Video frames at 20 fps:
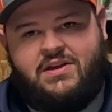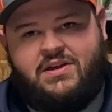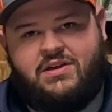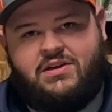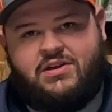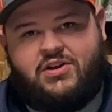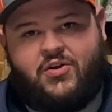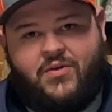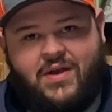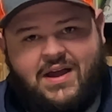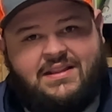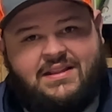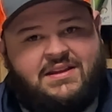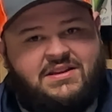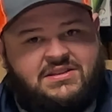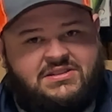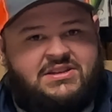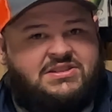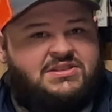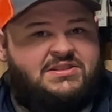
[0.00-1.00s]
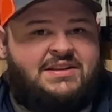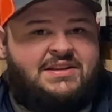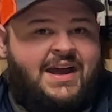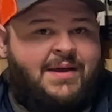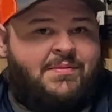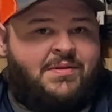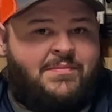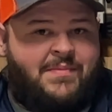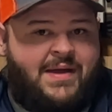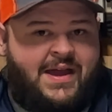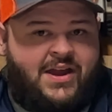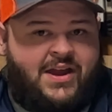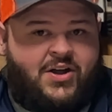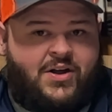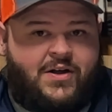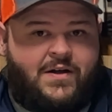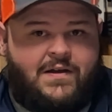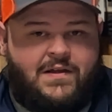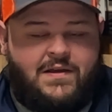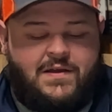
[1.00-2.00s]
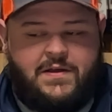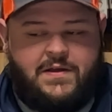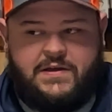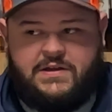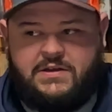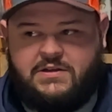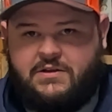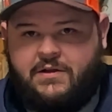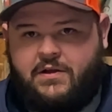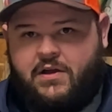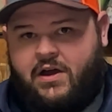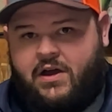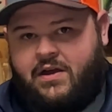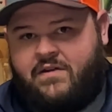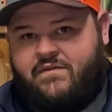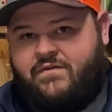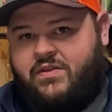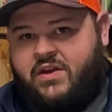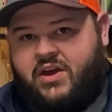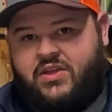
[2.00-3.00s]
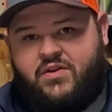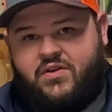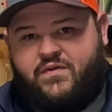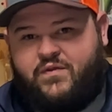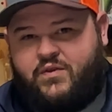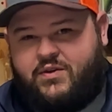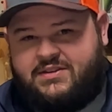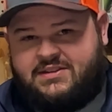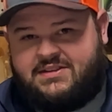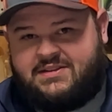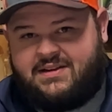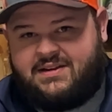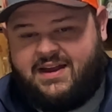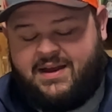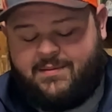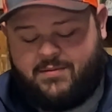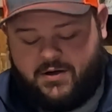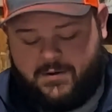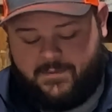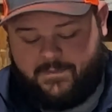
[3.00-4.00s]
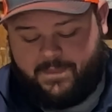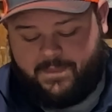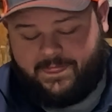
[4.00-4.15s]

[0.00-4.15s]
corrected in such a timely manner. Another full disclaimer,